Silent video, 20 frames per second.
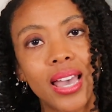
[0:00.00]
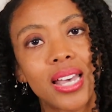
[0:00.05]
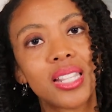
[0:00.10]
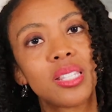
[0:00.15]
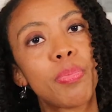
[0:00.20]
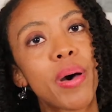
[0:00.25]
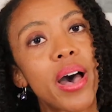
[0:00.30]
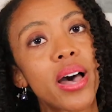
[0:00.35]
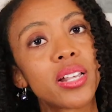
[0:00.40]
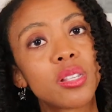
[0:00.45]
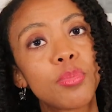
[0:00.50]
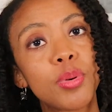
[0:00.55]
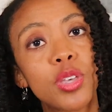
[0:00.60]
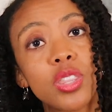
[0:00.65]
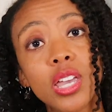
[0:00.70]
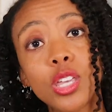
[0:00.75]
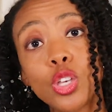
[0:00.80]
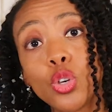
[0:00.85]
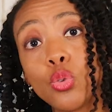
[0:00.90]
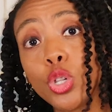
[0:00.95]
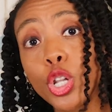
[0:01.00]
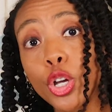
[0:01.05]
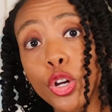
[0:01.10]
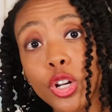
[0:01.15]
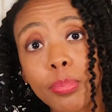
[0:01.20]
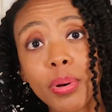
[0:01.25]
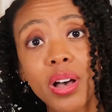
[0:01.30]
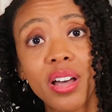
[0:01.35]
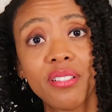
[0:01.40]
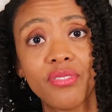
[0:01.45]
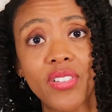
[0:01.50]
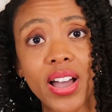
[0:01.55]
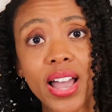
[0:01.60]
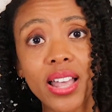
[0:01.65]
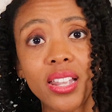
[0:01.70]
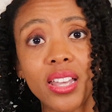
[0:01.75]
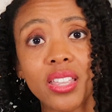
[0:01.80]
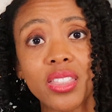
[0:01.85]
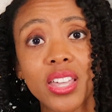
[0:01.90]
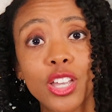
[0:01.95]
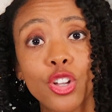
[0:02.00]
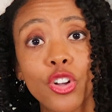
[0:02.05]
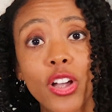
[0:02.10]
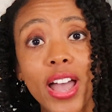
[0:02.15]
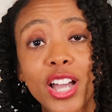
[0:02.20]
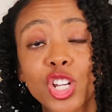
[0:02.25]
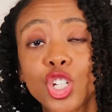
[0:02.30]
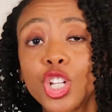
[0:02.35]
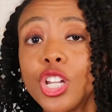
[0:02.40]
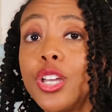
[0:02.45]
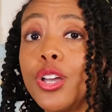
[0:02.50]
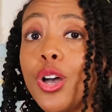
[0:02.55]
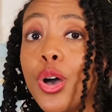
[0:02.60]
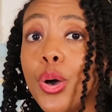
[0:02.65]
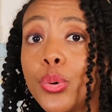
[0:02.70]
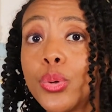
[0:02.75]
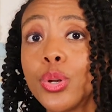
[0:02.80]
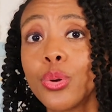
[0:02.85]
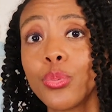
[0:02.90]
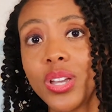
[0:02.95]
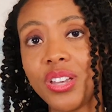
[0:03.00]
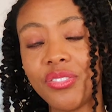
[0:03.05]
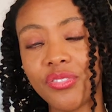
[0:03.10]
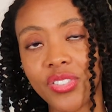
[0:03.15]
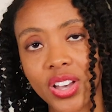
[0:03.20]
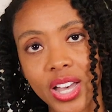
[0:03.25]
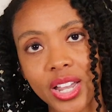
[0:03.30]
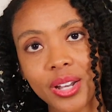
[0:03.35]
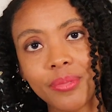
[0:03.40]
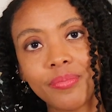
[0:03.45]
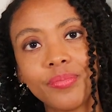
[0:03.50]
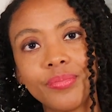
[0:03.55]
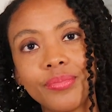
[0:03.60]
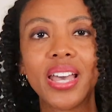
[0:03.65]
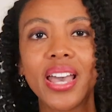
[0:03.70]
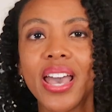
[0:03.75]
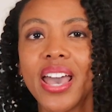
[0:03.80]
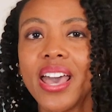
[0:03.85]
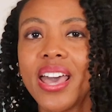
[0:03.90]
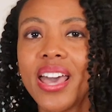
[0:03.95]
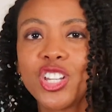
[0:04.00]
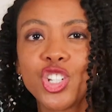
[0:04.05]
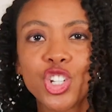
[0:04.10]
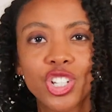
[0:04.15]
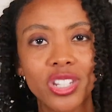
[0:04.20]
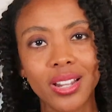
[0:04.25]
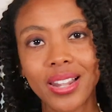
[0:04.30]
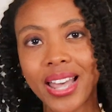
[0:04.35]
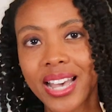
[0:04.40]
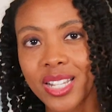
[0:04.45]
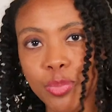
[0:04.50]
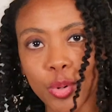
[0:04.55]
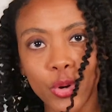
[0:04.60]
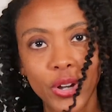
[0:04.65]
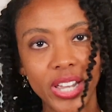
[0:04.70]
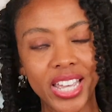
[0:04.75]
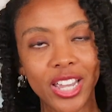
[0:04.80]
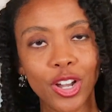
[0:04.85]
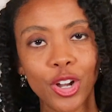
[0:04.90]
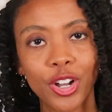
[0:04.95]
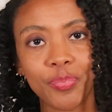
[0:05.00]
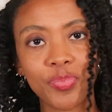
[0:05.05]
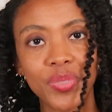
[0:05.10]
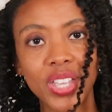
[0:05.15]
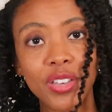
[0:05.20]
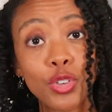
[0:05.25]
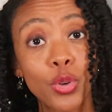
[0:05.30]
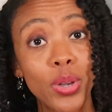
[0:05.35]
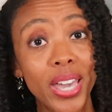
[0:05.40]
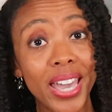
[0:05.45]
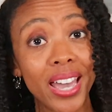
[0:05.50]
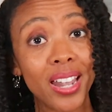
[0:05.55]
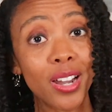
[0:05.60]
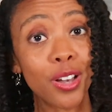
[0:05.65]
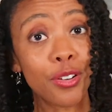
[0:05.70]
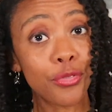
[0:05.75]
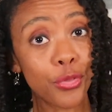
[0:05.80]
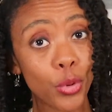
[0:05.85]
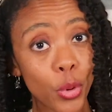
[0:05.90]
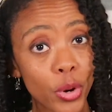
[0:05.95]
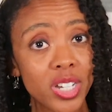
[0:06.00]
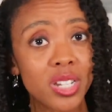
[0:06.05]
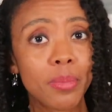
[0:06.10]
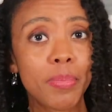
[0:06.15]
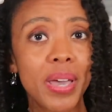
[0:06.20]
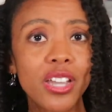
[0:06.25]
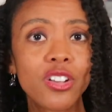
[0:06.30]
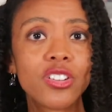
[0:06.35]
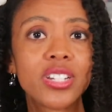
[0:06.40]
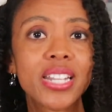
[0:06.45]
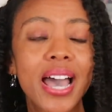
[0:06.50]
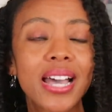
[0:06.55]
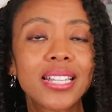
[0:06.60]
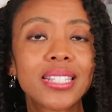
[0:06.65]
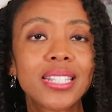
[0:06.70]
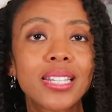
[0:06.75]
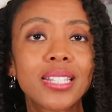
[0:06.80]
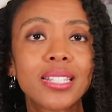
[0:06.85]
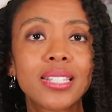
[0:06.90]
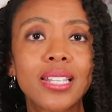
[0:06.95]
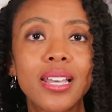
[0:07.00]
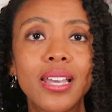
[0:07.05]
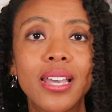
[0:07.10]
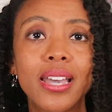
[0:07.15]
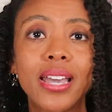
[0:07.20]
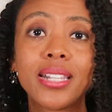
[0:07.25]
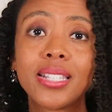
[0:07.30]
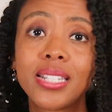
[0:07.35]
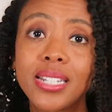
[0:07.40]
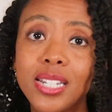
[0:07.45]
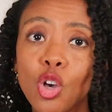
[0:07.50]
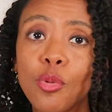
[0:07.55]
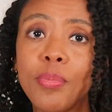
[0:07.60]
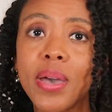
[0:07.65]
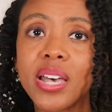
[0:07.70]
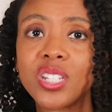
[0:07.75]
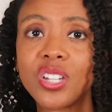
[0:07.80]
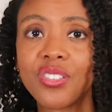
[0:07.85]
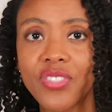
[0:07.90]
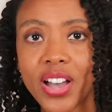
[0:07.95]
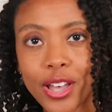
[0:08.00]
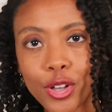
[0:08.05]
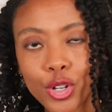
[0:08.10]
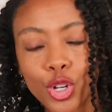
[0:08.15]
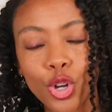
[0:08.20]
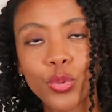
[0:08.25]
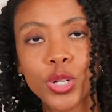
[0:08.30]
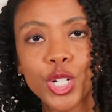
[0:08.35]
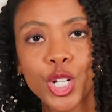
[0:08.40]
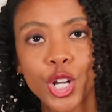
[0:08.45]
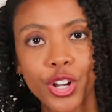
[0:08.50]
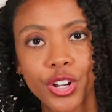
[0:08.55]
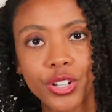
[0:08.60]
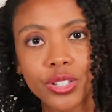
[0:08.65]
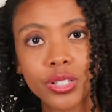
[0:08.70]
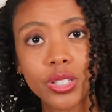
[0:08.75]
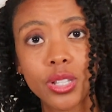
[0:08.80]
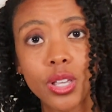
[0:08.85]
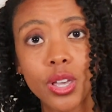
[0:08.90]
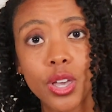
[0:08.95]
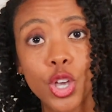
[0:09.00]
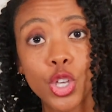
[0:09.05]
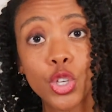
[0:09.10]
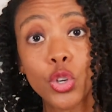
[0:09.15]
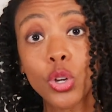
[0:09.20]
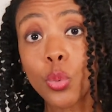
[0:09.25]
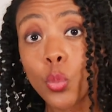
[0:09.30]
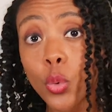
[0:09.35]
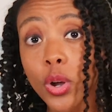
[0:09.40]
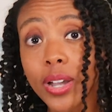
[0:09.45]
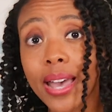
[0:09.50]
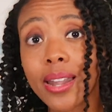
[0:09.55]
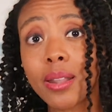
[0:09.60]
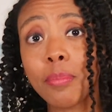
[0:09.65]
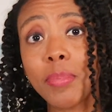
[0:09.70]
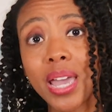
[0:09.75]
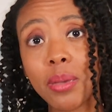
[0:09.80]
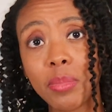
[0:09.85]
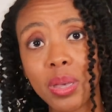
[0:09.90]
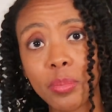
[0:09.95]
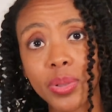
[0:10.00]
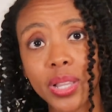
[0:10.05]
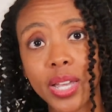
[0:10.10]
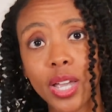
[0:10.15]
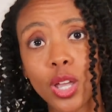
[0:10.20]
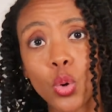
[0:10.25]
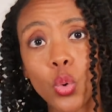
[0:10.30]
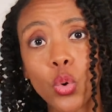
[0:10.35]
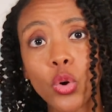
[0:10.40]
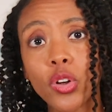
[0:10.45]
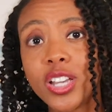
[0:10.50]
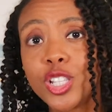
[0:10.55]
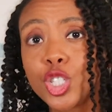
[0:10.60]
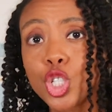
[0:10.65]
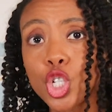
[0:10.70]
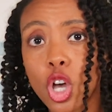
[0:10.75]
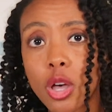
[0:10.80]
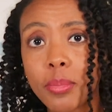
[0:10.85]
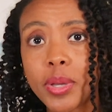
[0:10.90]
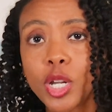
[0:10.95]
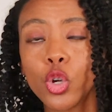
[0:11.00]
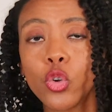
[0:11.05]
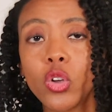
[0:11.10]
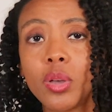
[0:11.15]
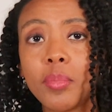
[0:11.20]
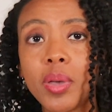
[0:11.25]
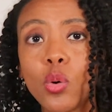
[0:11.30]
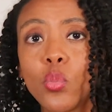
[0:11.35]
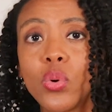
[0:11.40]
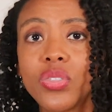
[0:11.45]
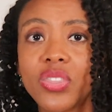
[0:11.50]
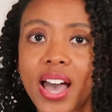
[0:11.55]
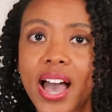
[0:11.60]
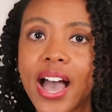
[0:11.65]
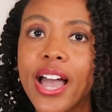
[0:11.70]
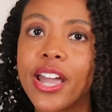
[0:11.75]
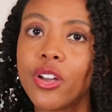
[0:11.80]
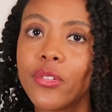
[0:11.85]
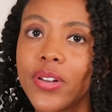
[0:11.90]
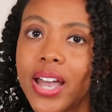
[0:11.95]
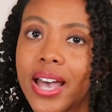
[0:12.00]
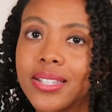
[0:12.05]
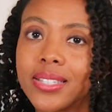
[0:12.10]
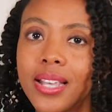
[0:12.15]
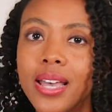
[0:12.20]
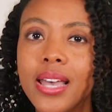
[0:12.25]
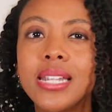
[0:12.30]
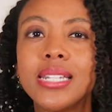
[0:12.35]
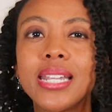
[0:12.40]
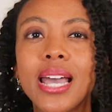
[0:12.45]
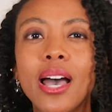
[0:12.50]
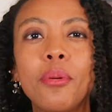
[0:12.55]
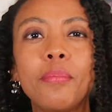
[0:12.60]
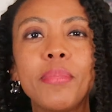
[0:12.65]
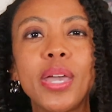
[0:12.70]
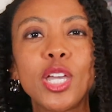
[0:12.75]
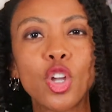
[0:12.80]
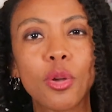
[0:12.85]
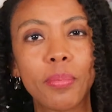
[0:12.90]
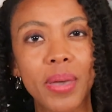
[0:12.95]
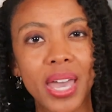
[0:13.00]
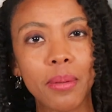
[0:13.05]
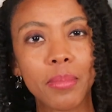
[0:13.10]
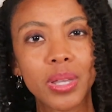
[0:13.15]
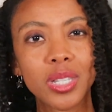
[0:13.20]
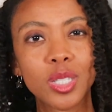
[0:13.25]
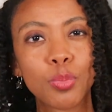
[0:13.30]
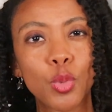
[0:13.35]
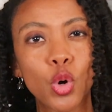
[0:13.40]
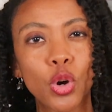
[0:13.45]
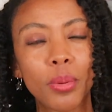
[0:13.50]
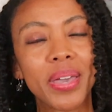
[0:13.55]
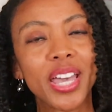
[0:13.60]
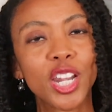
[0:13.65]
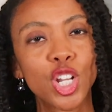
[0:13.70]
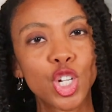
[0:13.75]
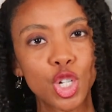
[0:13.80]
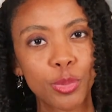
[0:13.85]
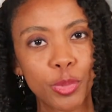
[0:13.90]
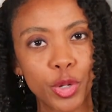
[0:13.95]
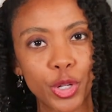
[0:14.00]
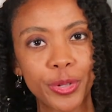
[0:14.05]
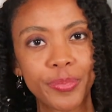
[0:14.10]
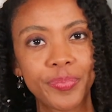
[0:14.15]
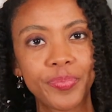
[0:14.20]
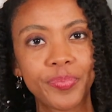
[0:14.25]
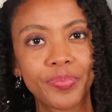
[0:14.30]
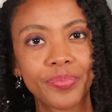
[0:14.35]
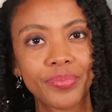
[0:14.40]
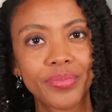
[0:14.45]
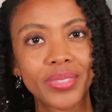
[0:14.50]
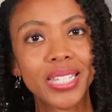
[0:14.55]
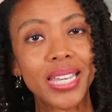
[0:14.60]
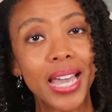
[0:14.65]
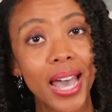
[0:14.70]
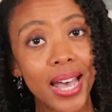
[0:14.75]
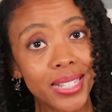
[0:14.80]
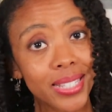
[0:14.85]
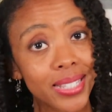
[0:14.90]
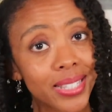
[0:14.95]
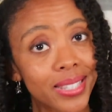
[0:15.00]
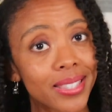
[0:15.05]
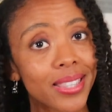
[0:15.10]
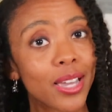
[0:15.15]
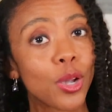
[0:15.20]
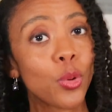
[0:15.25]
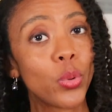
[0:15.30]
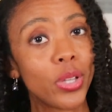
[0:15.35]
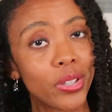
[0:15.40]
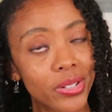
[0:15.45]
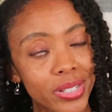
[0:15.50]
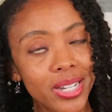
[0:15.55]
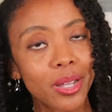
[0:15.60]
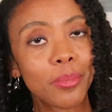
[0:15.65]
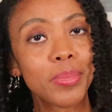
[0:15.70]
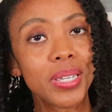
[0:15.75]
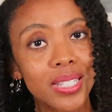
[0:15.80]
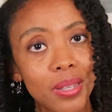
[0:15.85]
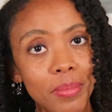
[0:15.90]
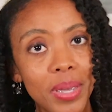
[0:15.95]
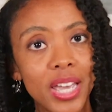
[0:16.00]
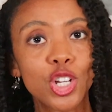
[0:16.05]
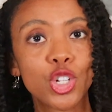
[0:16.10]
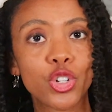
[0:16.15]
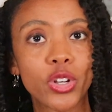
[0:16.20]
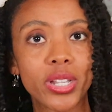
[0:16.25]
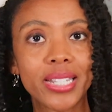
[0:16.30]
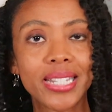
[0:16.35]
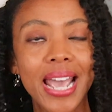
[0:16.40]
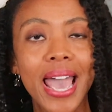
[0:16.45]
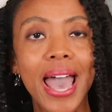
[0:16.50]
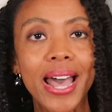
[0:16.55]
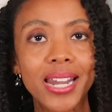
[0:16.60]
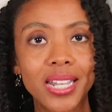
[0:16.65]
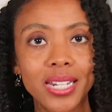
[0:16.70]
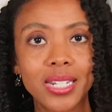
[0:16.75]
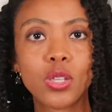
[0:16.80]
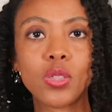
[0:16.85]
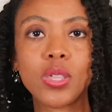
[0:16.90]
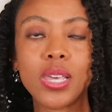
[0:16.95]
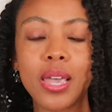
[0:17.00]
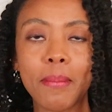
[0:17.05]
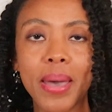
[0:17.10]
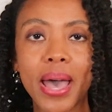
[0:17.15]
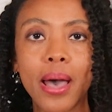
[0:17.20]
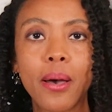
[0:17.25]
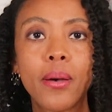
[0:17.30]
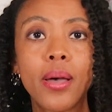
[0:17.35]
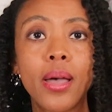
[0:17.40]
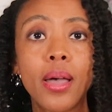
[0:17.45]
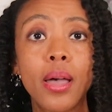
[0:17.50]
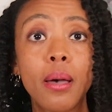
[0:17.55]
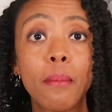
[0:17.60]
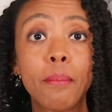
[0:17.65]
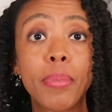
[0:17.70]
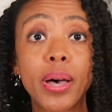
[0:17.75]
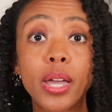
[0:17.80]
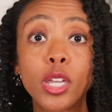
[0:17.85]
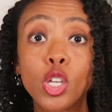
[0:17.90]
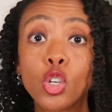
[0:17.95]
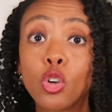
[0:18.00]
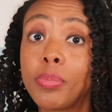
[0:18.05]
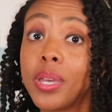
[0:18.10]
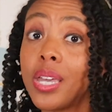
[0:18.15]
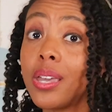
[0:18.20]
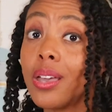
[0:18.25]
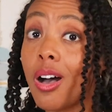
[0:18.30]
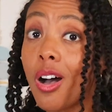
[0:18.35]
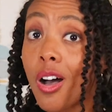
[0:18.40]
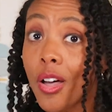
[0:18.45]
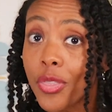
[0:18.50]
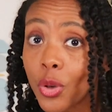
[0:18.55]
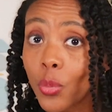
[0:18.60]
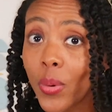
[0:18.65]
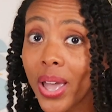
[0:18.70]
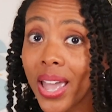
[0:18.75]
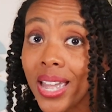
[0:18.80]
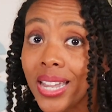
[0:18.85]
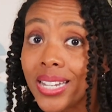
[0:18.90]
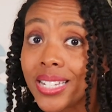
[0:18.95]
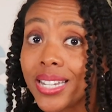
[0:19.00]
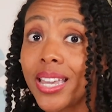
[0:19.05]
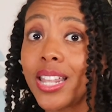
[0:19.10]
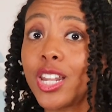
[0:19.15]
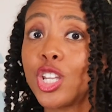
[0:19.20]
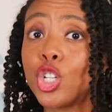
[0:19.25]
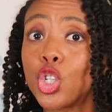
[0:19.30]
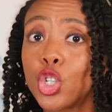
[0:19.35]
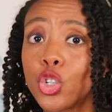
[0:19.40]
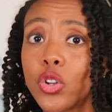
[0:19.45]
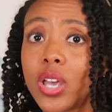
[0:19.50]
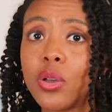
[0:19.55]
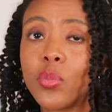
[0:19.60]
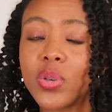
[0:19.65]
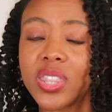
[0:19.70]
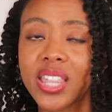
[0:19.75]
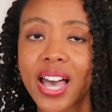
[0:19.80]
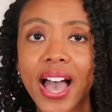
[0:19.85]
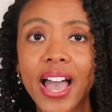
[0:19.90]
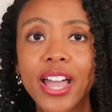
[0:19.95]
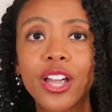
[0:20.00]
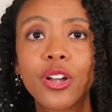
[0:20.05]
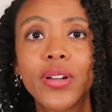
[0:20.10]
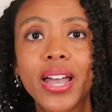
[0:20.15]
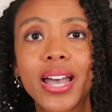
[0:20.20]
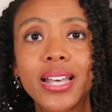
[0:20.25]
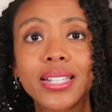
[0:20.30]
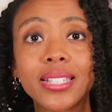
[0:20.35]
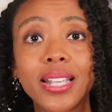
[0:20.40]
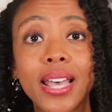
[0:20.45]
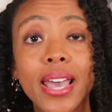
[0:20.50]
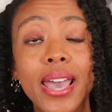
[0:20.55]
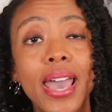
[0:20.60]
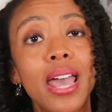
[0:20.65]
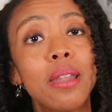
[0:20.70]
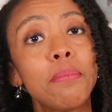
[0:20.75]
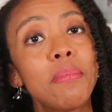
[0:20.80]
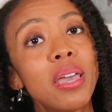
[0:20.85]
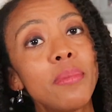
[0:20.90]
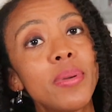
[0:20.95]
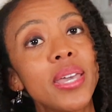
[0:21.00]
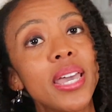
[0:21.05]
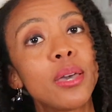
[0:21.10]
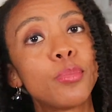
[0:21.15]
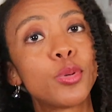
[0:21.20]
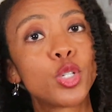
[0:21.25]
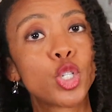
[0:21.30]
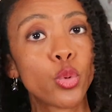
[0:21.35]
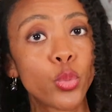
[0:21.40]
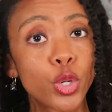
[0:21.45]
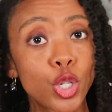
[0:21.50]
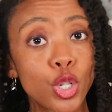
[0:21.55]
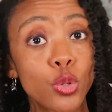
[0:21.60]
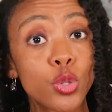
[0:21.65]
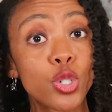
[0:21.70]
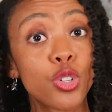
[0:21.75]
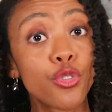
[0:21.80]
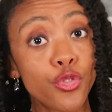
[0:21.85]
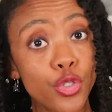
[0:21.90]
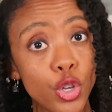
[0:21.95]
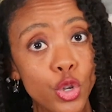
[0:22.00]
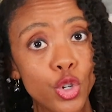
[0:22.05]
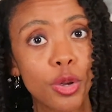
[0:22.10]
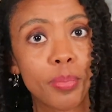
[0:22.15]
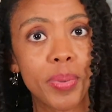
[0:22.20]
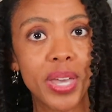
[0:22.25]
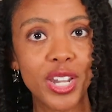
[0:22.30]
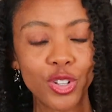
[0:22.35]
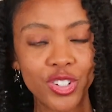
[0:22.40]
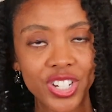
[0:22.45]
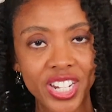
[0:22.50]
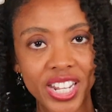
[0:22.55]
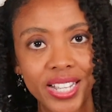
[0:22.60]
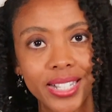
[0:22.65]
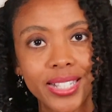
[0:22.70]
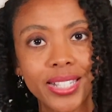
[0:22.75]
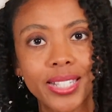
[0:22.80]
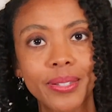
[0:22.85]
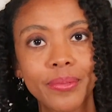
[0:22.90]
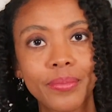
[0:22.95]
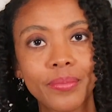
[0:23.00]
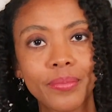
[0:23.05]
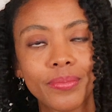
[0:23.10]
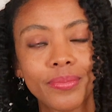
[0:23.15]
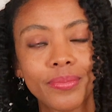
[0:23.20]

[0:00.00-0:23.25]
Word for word: It's possible that you learn upon filing that you're actually owed a refund. And just a last point here, if you can't afford to pay your taxes, it's still best to file your returns. You can work out a payment plan or installment agreement with the IRS to help make your payments more manageable. Yes, there will still be some interest added to the amount, but you'll be on the way to getting straight with the IRS and may be able to reduce future penalties.